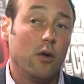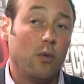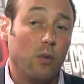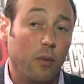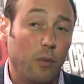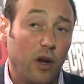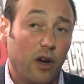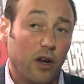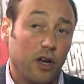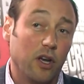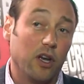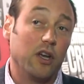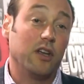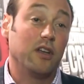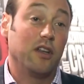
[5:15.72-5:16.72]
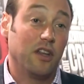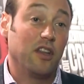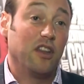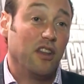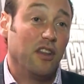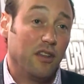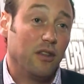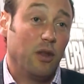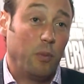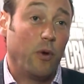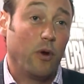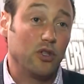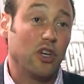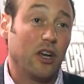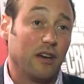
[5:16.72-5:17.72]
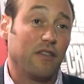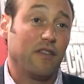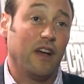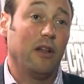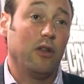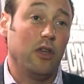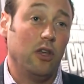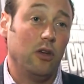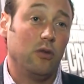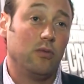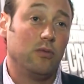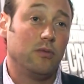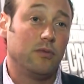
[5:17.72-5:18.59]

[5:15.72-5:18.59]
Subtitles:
when we look at the project value,